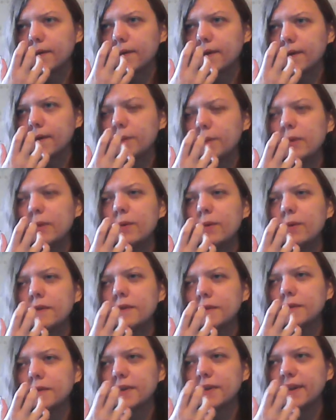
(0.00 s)
Could be one
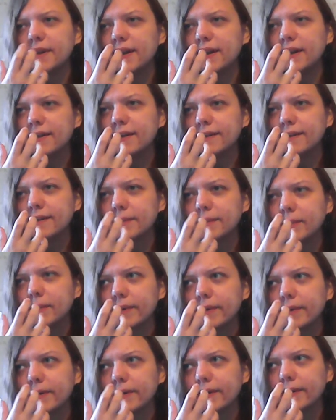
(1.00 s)
of the kids,
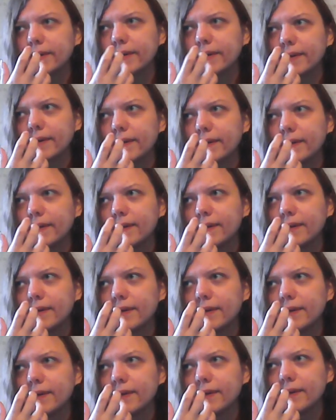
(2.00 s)
but
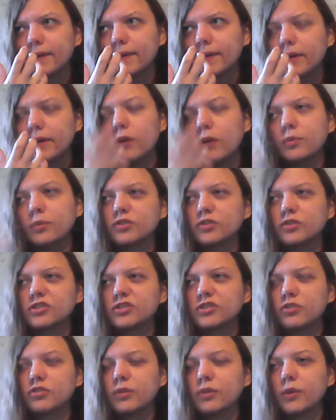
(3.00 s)
no, because there's
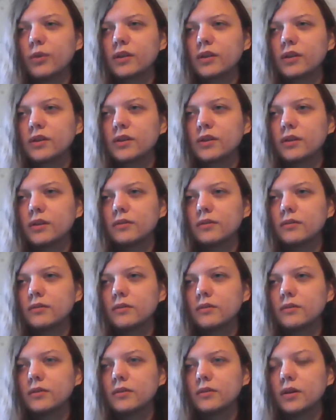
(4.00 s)
only one kid.
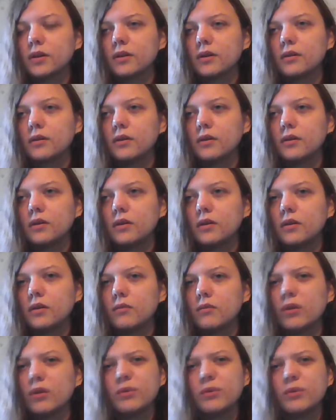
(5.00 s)
Yeah.
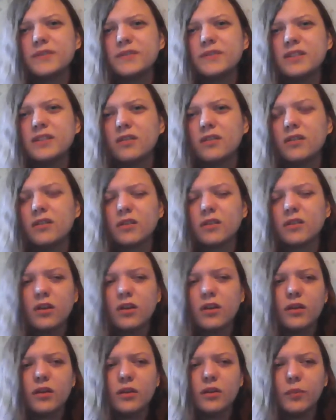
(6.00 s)
Well, we've seen a
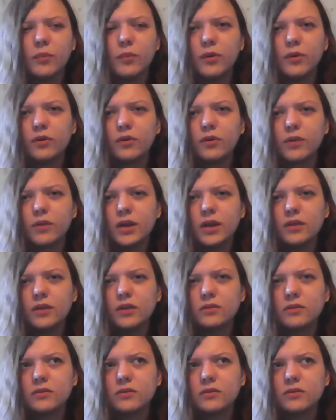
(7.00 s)
girl and a boy, right?